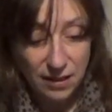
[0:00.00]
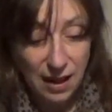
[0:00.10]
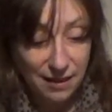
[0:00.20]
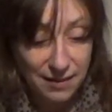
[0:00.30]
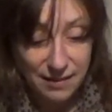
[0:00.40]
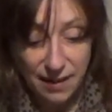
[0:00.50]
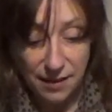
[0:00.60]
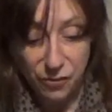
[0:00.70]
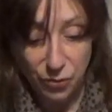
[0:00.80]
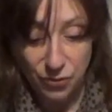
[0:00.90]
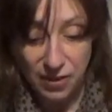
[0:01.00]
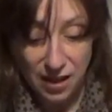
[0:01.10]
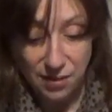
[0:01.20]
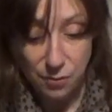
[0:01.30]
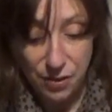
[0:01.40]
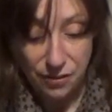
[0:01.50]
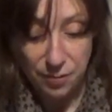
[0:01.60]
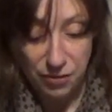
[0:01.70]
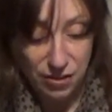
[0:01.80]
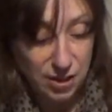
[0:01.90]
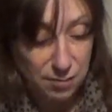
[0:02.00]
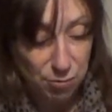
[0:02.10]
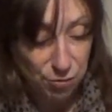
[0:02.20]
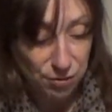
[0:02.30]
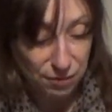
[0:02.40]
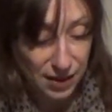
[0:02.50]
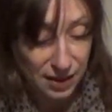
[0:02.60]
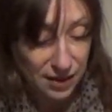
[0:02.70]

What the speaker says: as it stands all together with some machine embroidery.